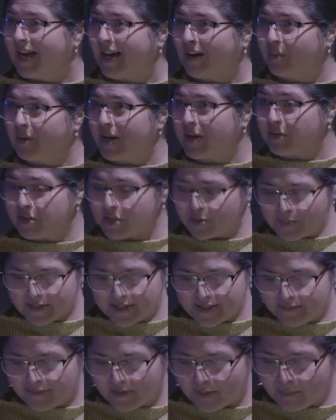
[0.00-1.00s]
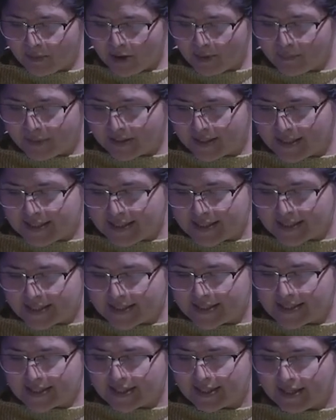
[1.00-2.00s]
around specific
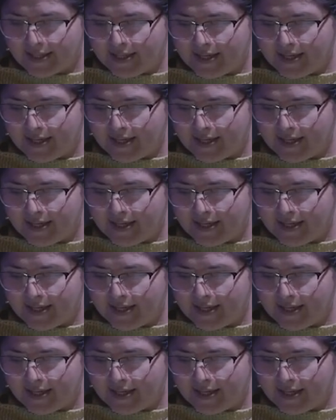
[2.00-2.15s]
populations.